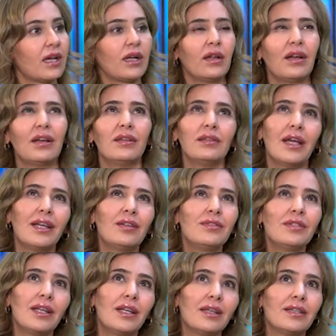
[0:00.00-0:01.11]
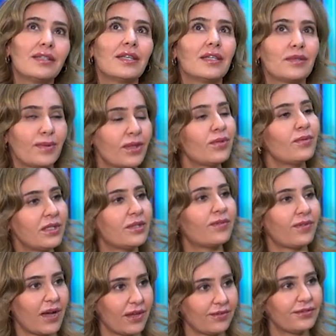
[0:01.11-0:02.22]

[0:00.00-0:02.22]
I don't see a lot of 6, but 3 to 5.